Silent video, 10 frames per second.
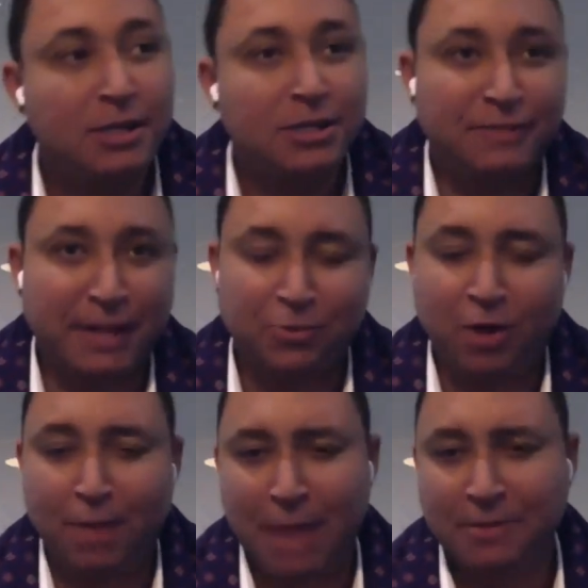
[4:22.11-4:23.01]
So that's why
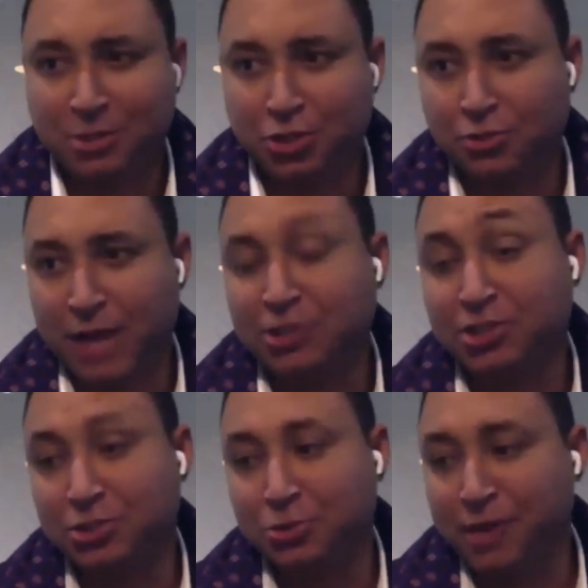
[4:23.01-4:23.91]
I'm happy to, to actually
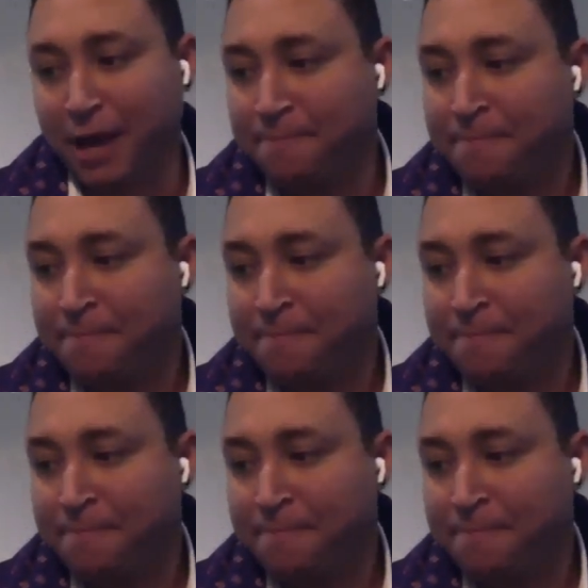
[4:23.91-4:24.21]
do that.